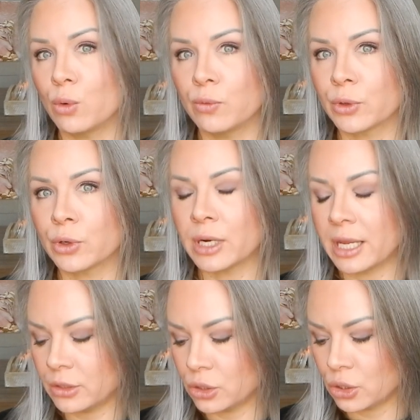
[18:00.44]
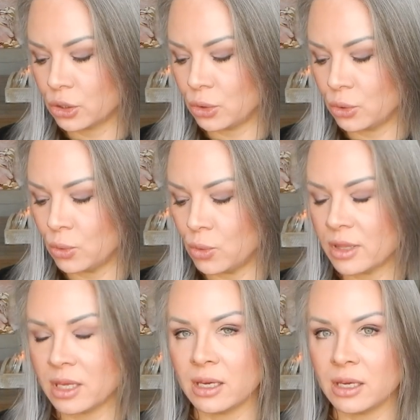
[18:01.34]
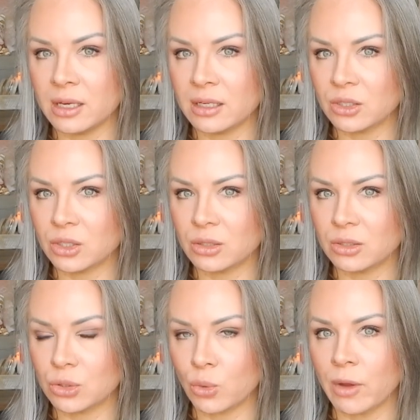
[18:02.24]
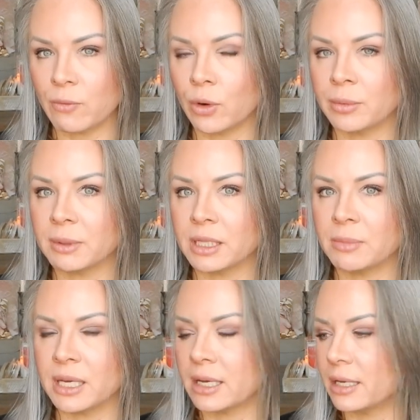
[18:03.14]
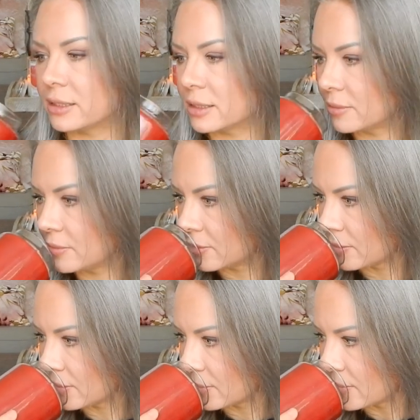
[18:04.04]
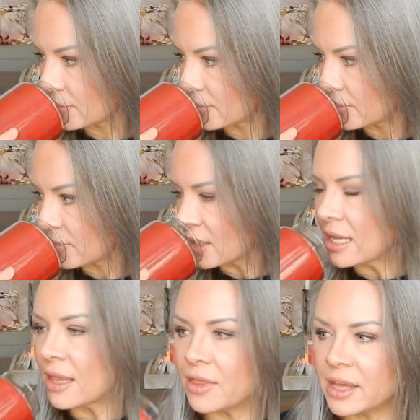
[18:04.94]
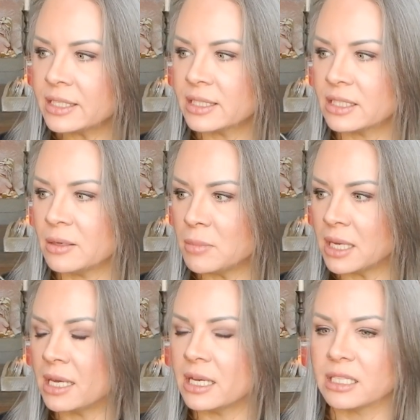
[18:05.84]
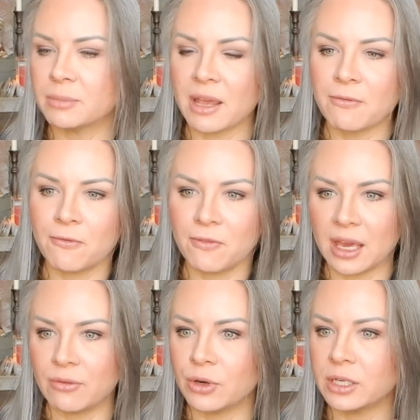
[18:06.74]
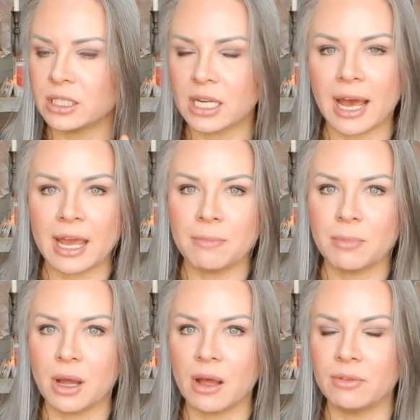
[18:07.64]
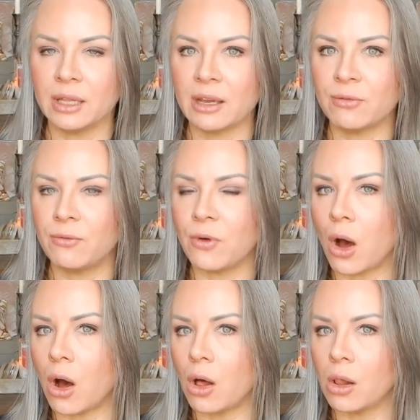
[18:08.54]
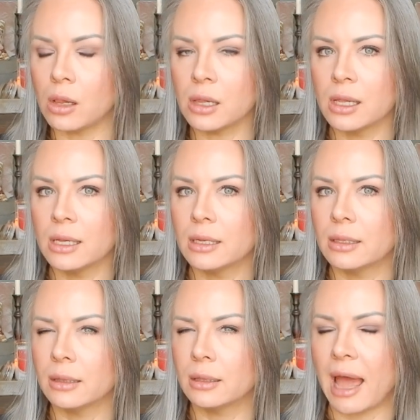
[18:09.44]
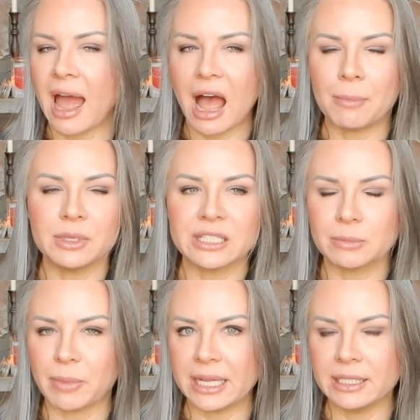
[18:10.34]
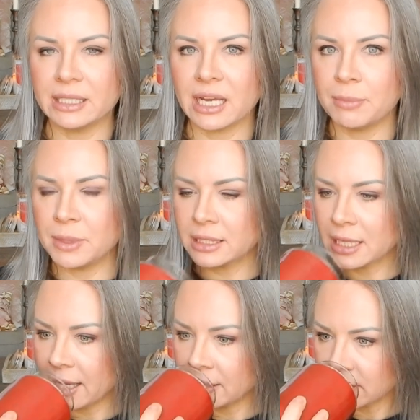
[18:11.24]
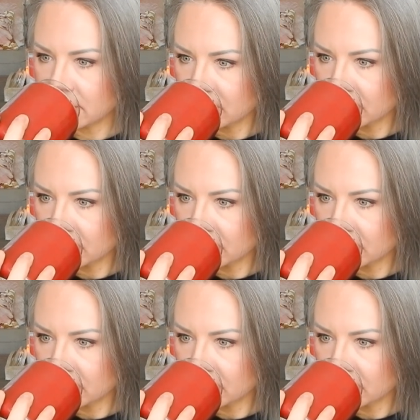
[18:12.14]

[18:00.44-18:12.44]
over into the soy formula because this to me is my favorite type of like fall apple spice type of scent.